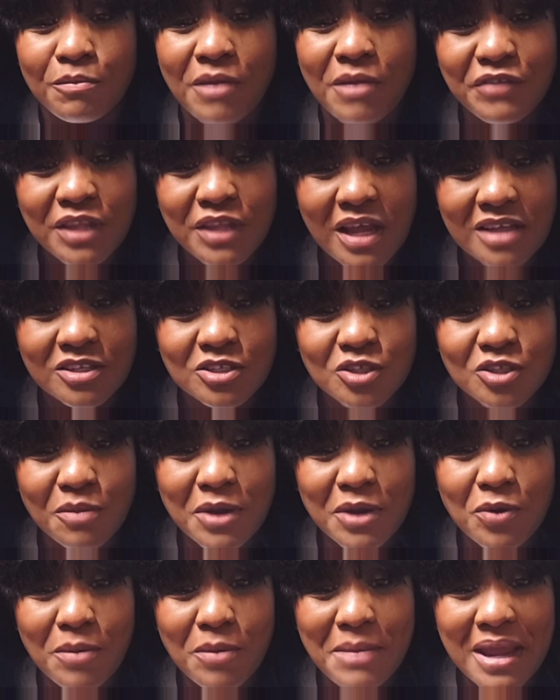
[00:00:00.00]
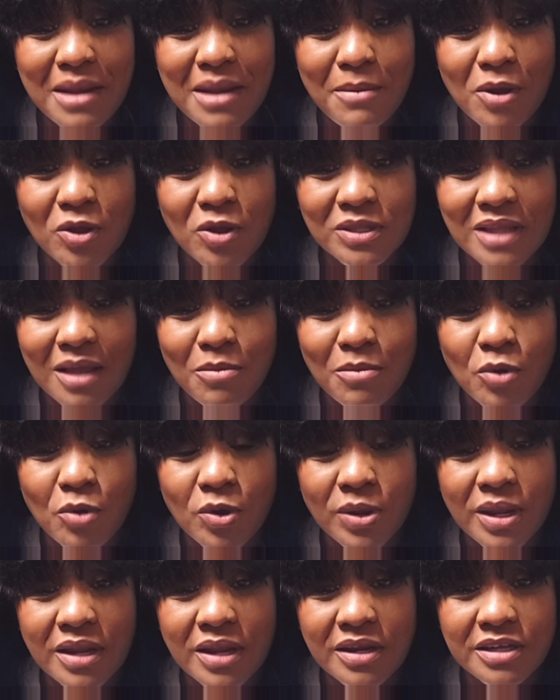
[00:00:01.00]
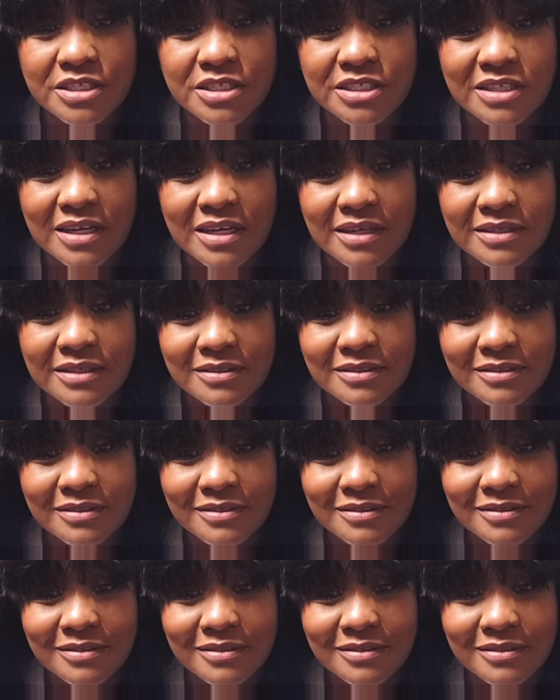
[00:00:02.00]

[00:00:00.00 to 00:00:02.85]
I have to talk to somebody when I never go talk about energy and